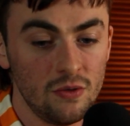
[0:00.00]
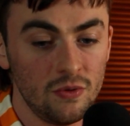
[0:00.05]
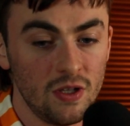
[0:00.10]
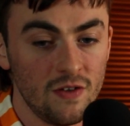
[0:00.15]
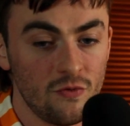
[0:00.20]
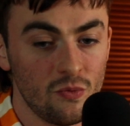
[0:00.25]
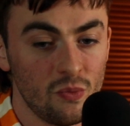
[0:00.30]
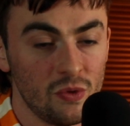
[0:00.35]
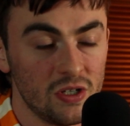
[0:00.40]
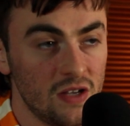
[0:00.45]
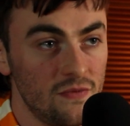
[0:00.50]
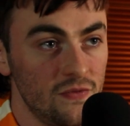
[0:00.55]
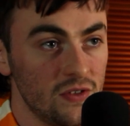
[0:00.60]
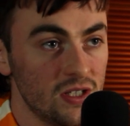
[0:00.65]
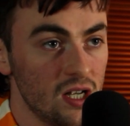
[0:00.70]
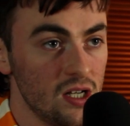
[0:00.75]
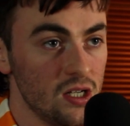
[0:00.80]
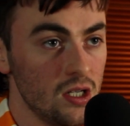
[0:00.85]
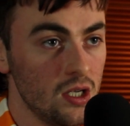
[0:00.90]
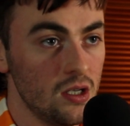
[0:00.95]
I lived with my dad for
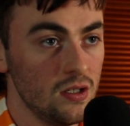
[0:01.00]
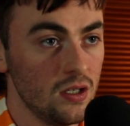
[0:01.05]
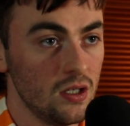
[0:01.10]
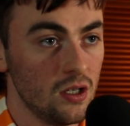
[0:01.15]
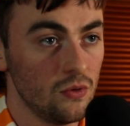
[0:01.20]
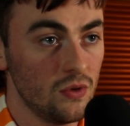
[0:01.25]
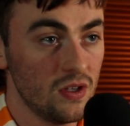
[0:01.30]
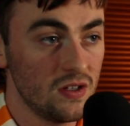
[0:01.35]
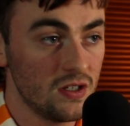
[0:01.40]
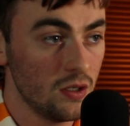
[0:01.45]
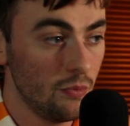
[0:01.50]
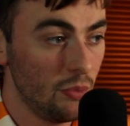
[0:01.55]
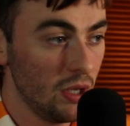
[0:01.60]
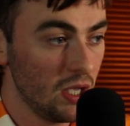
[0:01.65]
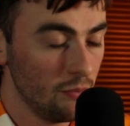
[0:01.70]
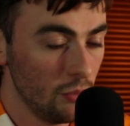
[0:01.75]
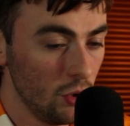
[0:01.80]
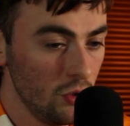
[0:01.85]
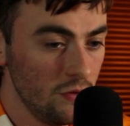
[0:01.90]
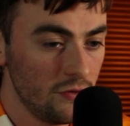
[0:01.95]
10 years. This is a big
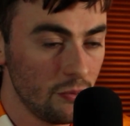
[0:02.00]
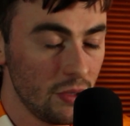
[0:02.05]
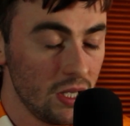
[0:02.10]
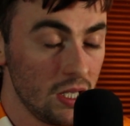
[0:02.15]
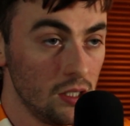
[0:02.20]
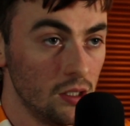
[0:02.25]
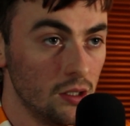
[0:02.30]
move for me.